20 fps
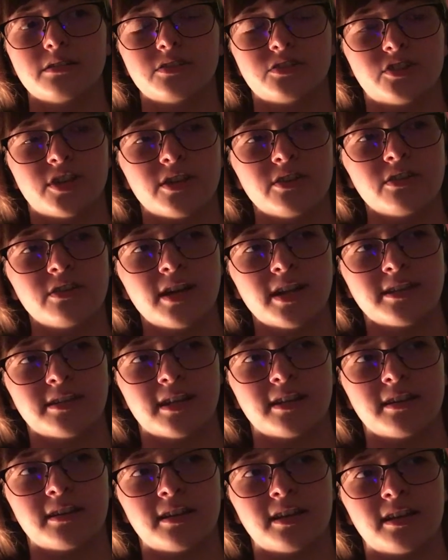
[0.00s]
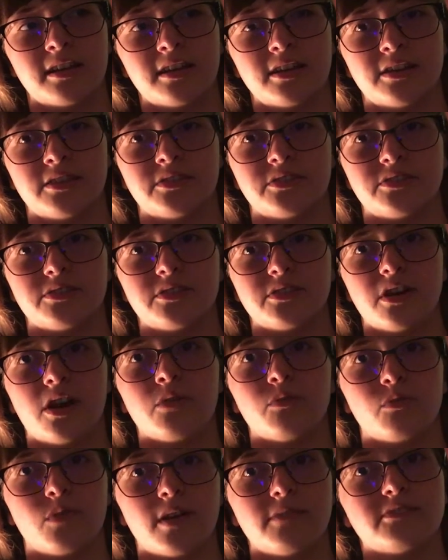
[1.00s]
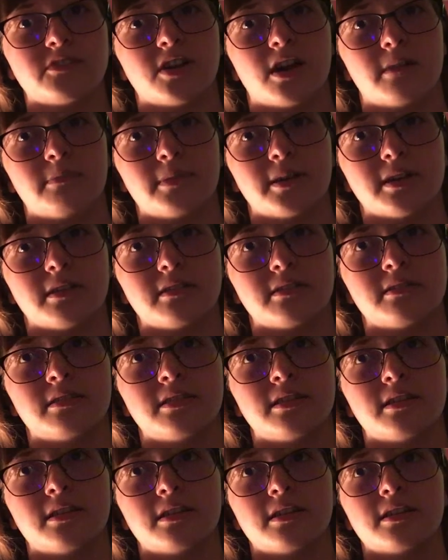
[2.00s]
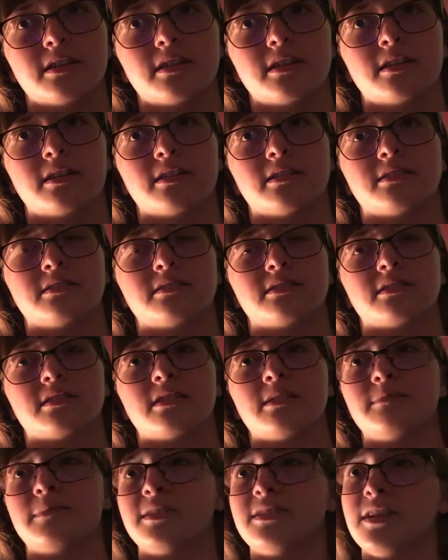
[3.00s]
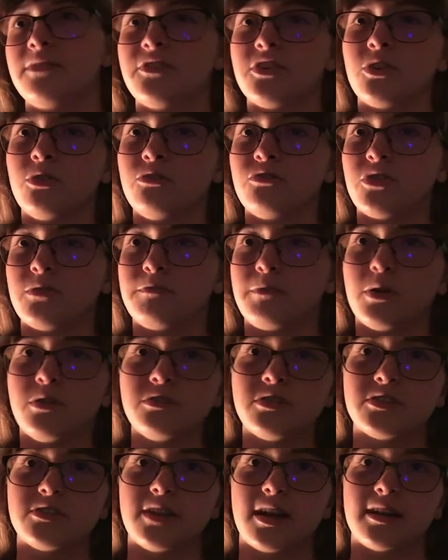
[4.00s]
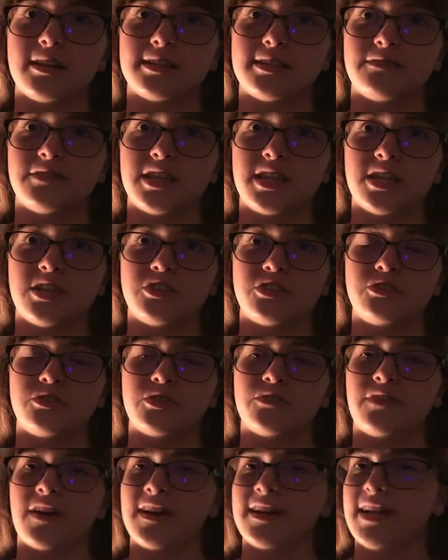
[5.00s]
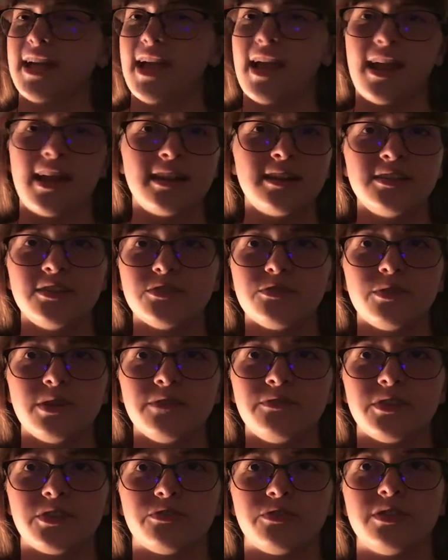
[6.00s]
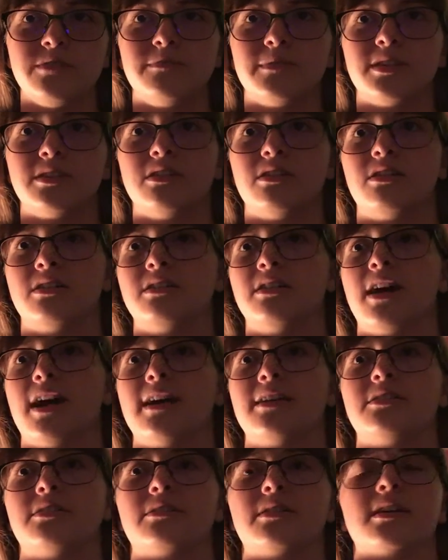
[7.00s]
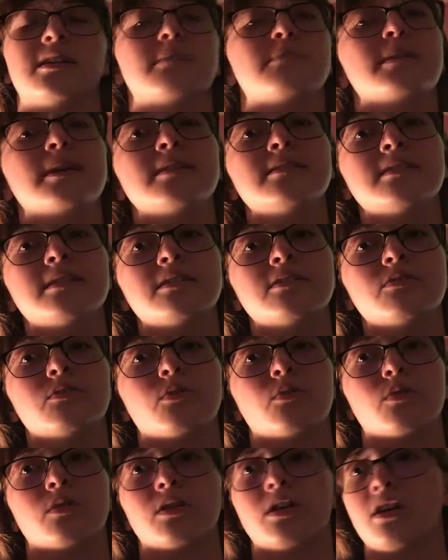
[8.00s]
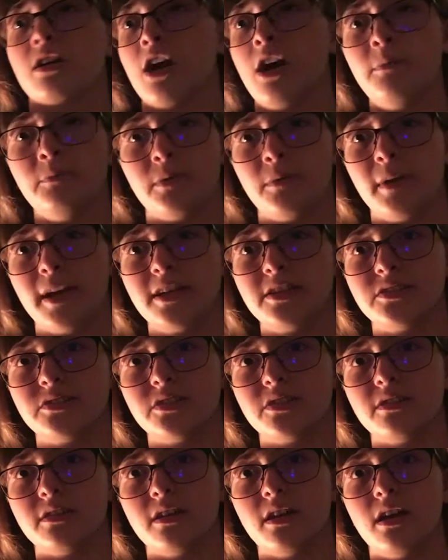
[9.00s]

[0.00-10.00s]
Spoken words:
Gender identity is a rough topic, and can be difficult for both sides of the issue to find any sort of agreement on either an opinion or a compromise.